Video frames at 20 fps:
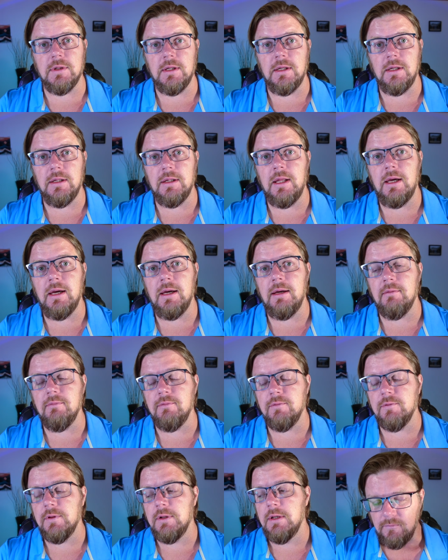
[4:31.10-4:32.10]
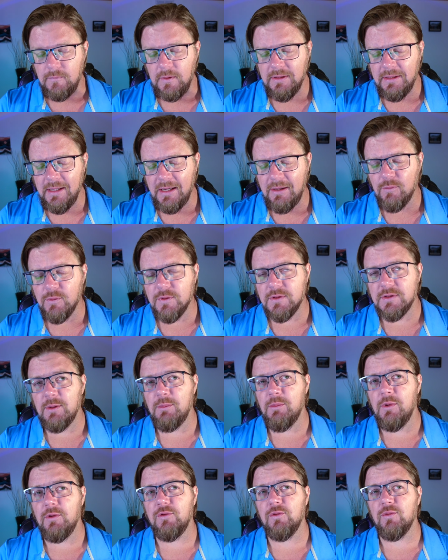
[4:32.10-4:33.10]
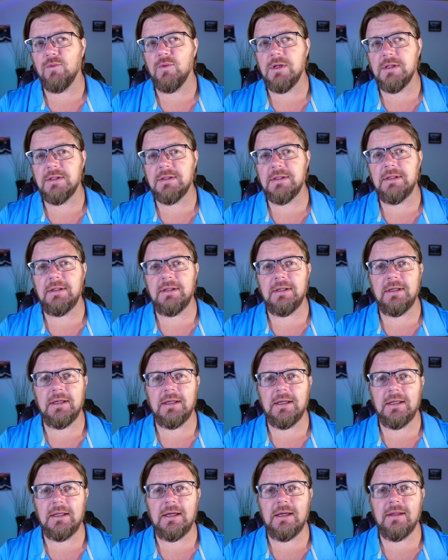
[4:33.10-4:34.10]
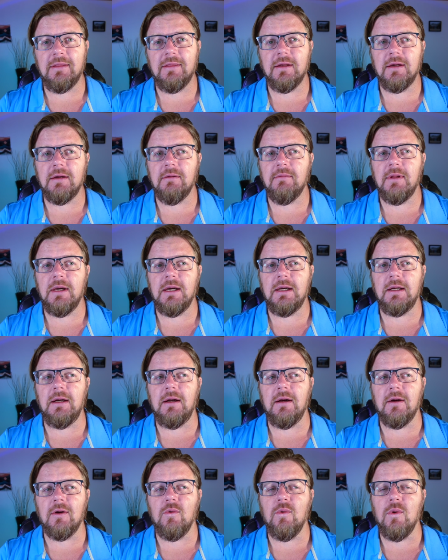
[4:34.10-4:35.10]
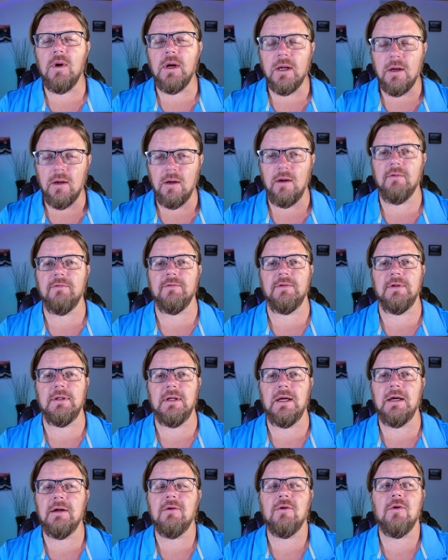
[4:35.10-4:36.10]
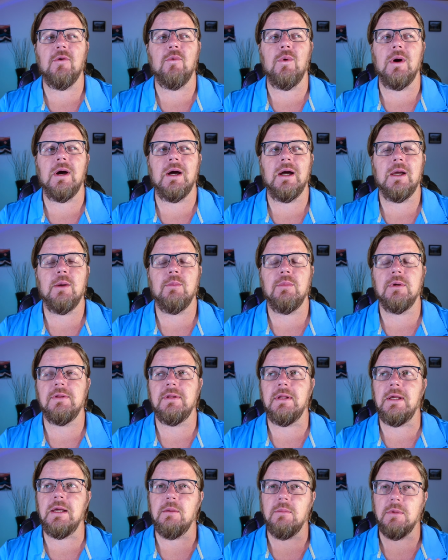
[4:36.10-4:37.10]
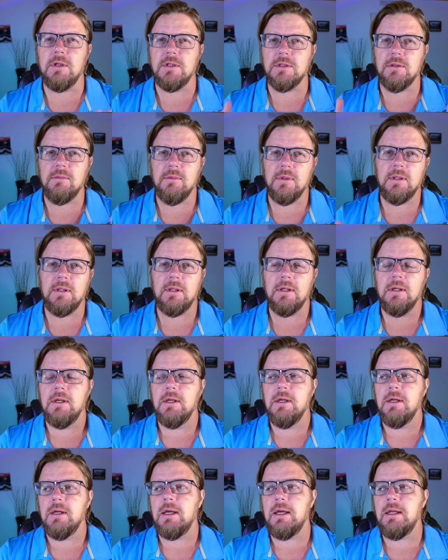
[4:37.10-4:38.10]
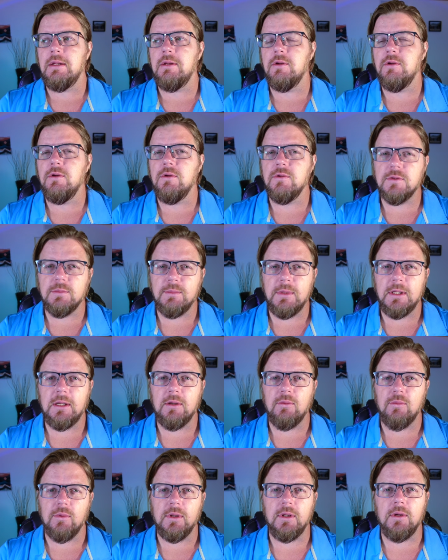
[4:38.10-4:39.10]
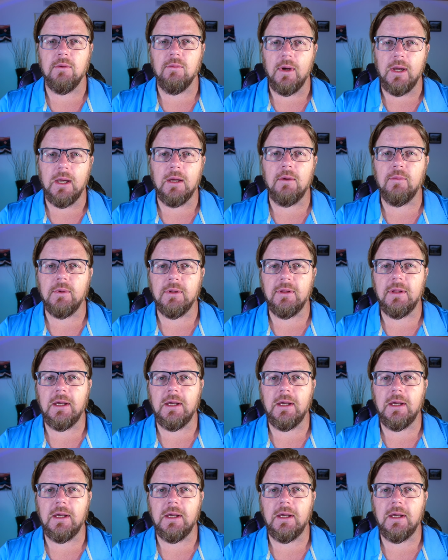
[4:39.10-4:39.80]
uh, lives. That was the most recent thing, and I think of that quite often. I don't know why, but the image of it. And the news media really ran with